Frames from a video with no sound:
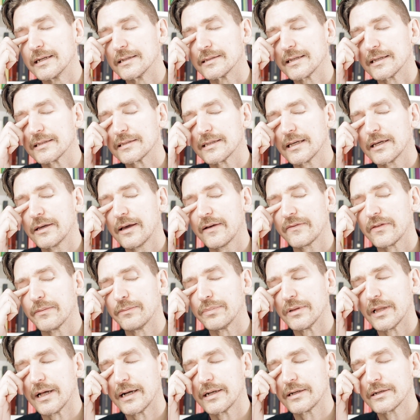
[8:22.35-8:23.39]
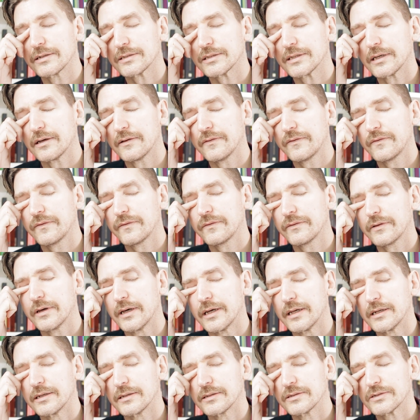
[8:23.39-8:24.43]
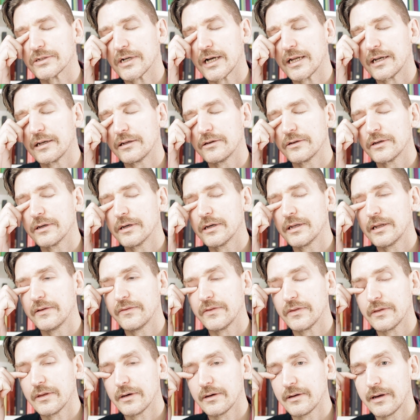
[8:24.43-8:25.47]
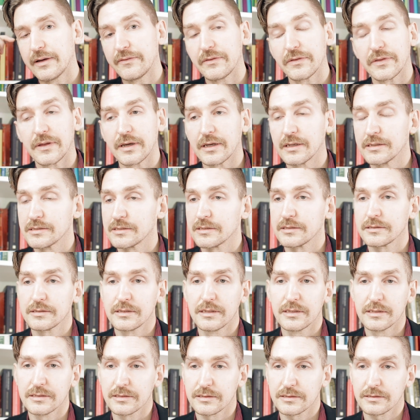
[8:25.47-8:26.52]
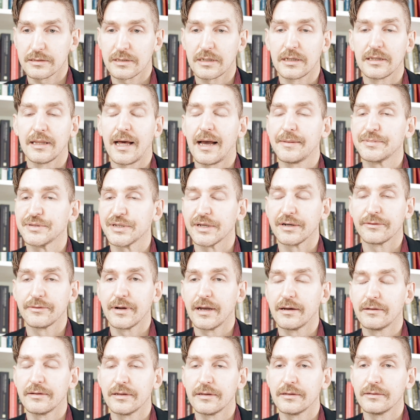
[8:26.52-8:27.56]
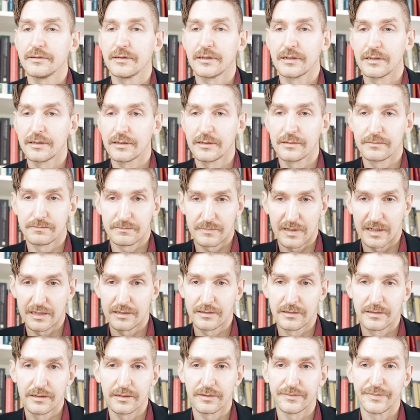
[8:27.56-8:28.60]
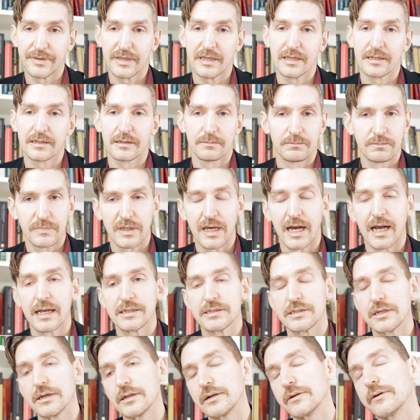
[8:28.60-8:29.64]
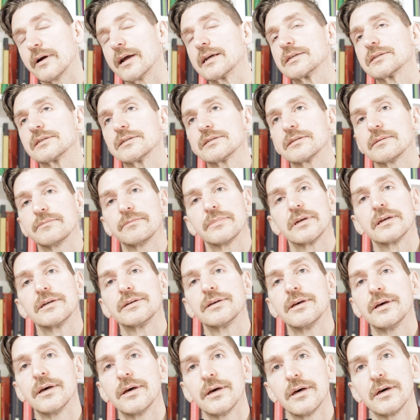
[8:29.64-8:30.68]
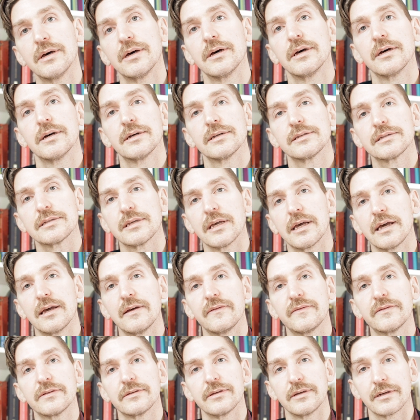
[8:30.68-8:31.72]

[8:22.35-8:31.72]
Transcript: Does that say you have to blind yourself and try to do good even though everything is collapsing around you and you'll be in God's good graces and be saved?